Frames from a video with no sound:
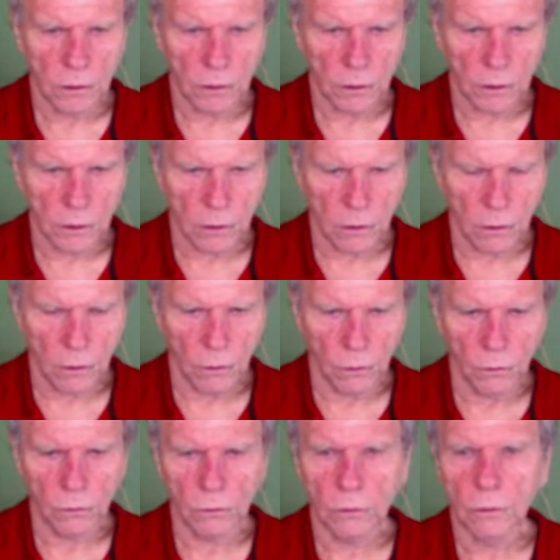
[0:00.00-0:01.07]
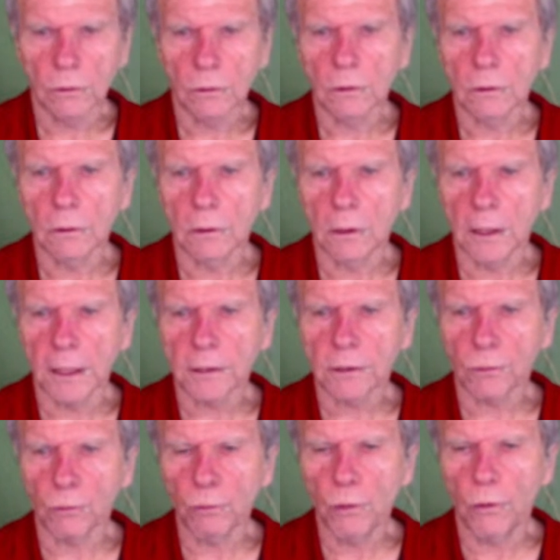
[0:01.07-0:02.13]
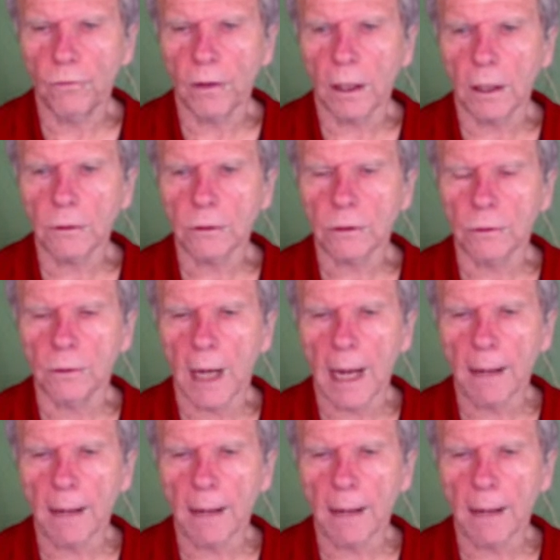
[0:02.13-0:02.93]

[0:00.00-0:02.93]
So let's move on to